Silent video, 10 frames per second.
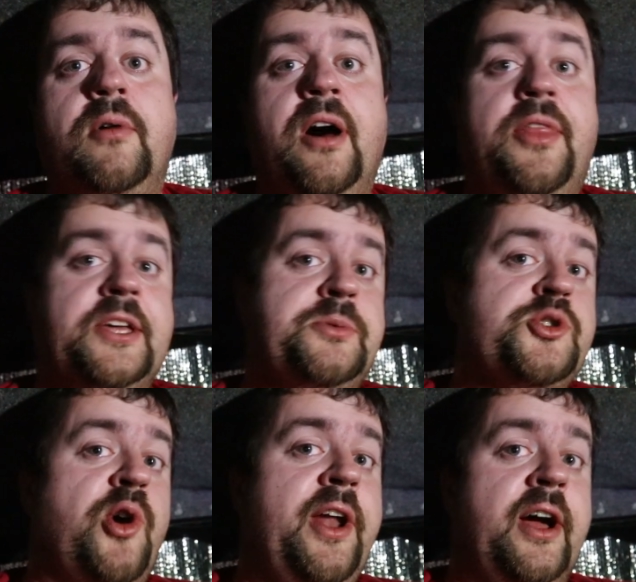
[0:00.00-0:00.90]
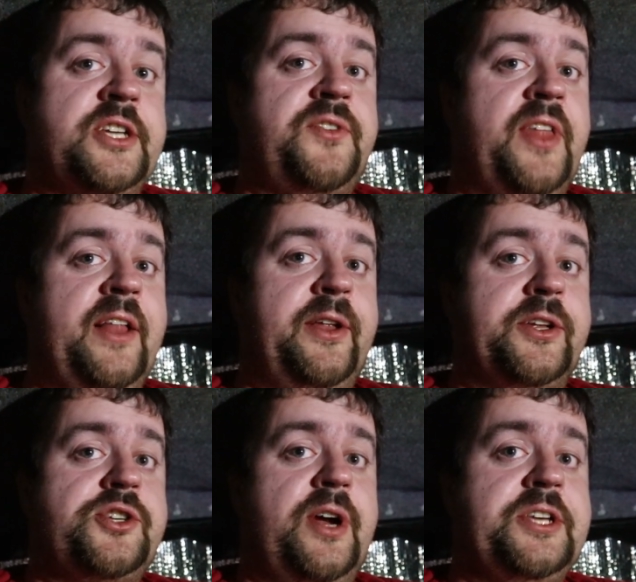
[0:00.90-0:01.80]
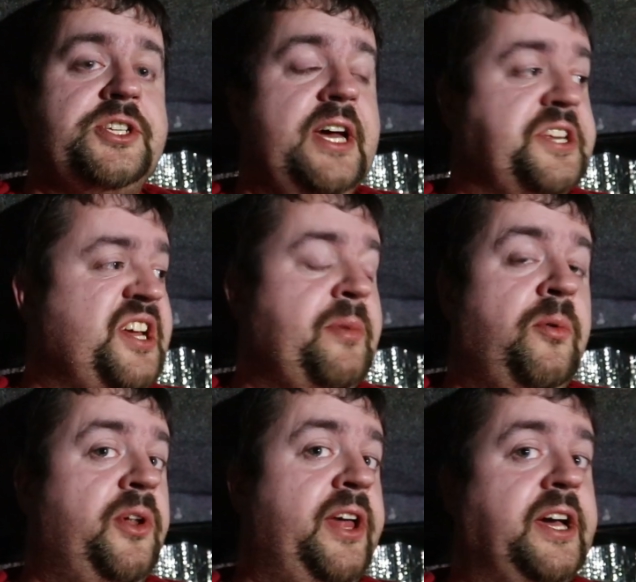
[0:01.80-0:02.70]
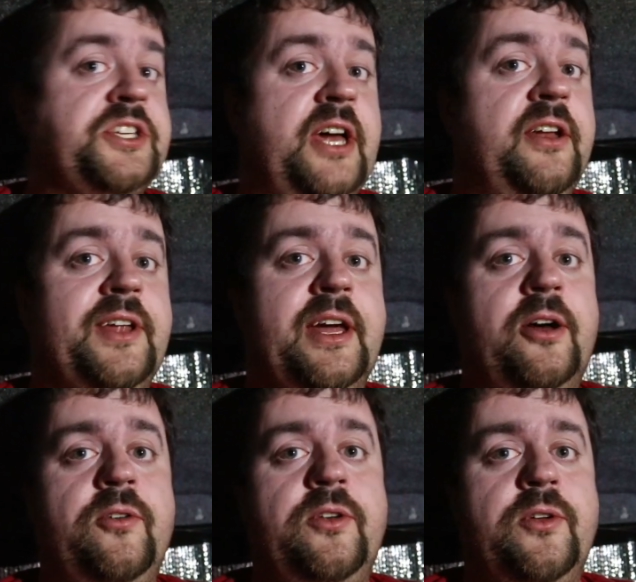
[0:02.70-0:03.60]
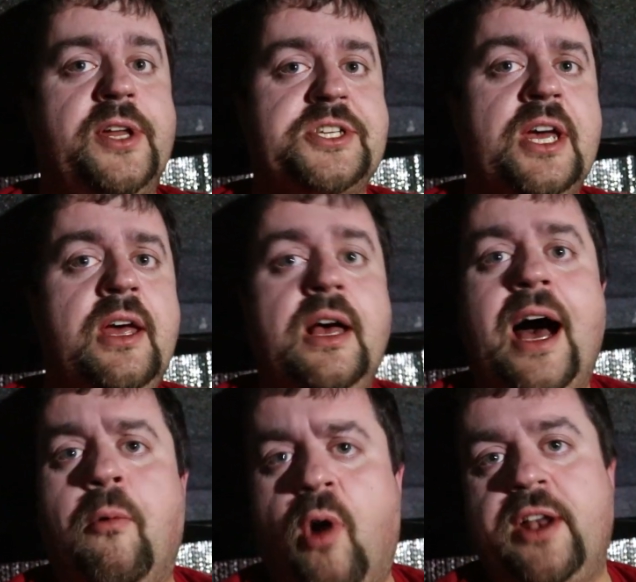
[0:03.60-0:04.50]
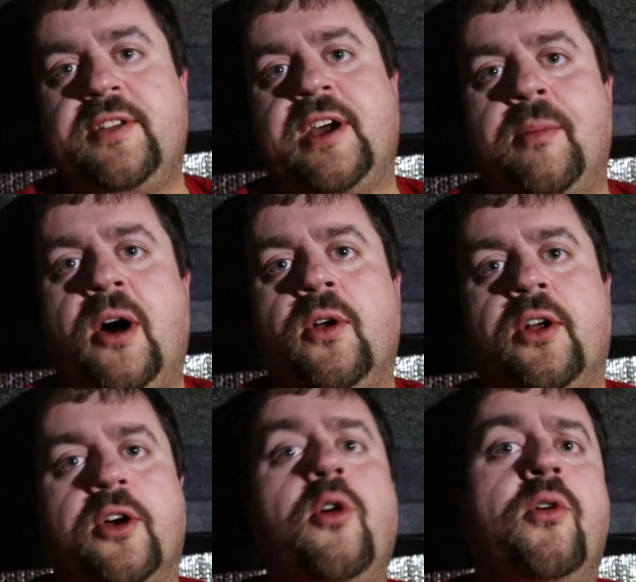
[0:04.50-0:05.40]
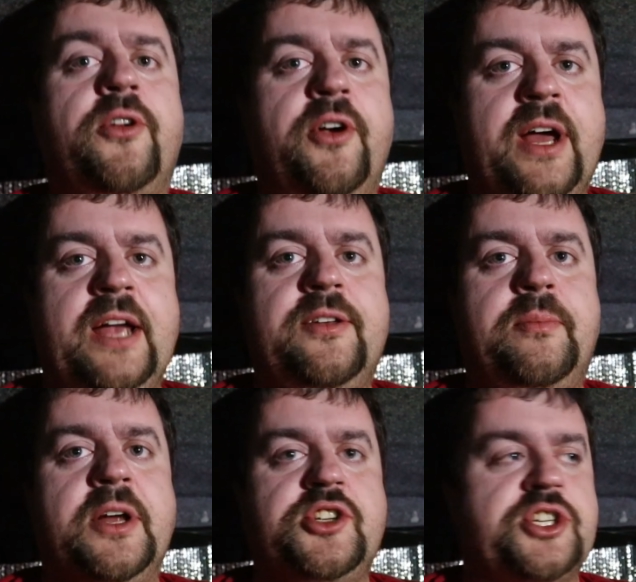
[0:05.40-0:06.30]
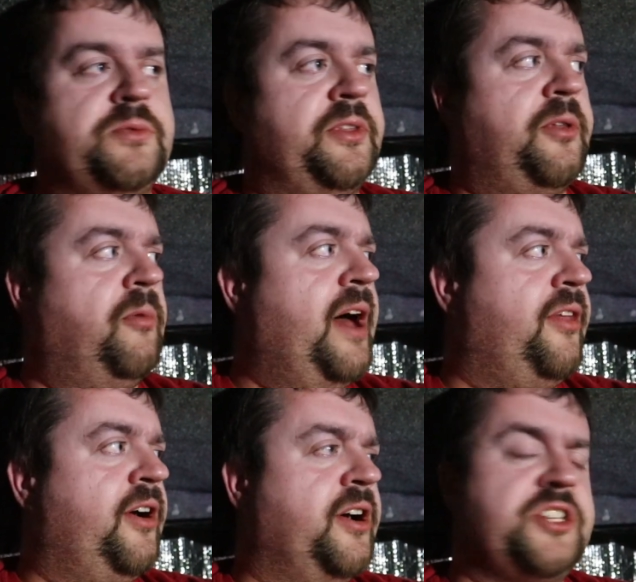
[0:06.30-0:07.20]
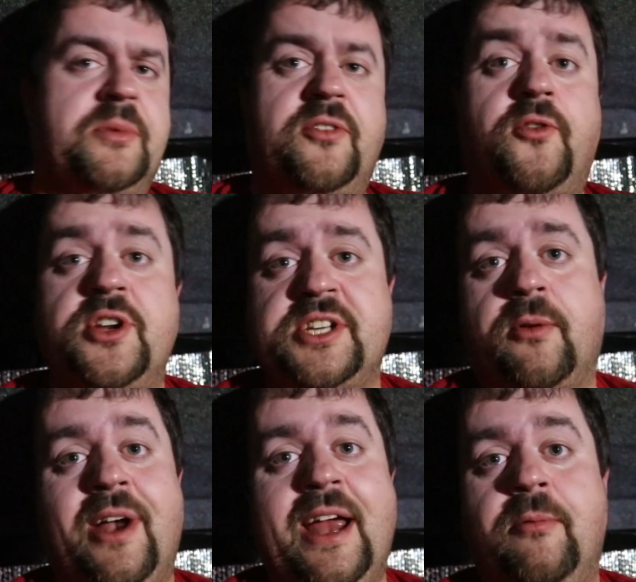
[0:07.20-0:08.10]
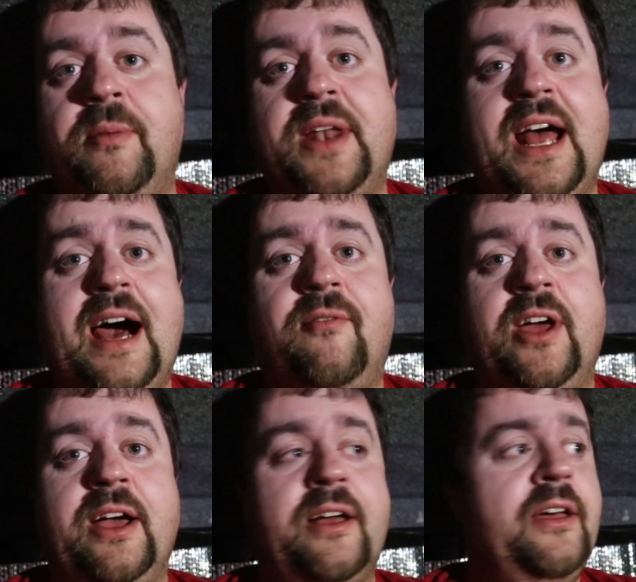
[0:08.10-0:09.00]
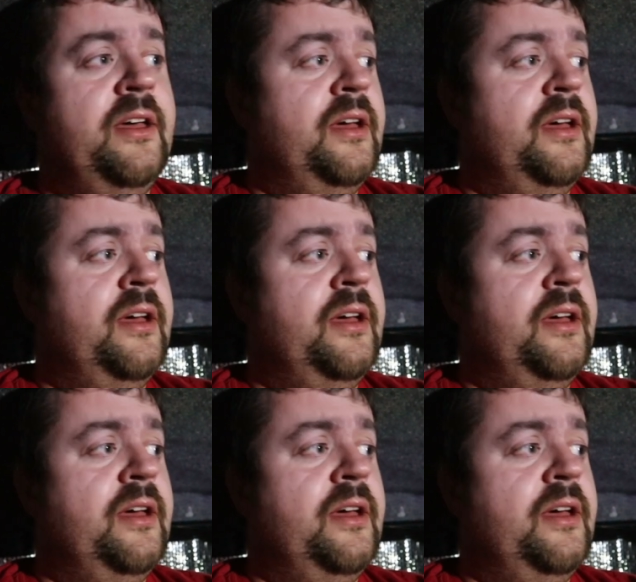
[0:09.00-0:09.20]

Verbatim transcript: Well, thanks for joining us for that little stress test. I've been really excited to get out and do this. I wanted to come out on a colder night, but just with the weather, some of the freezing rain we've been having,